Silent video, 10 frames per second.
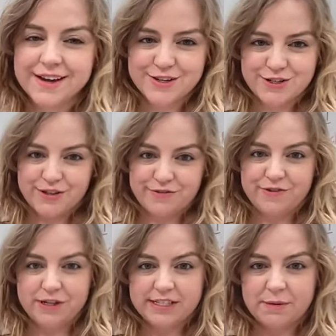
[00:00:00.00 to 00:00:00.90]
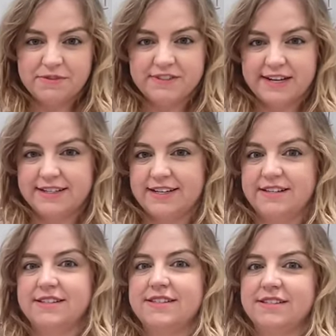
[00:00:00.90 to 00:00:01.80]
So the first type of
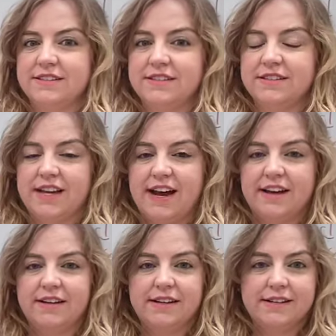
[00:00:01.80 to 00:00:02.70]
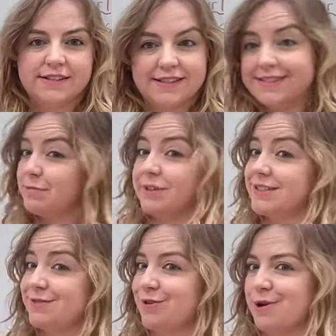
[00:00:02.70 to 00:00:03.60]
sentence that is the
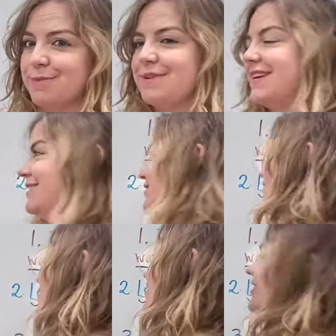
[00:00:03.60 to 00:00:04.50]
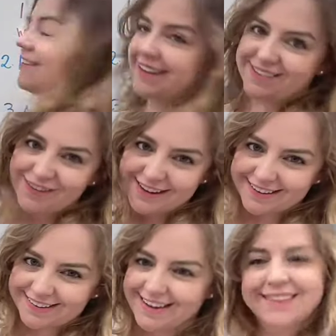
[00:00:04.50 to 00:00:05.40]
simplest form is called
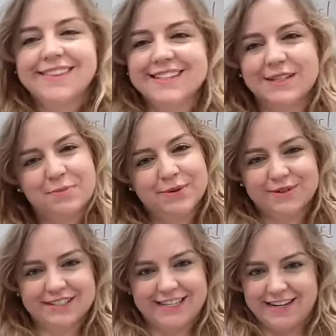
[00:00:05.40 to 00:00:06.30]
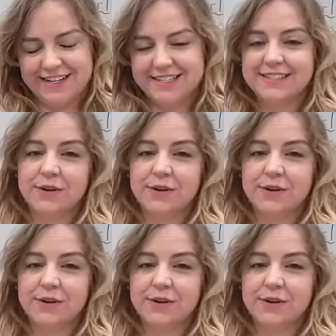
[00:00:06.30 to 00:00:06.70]
conveniently the simple sentence.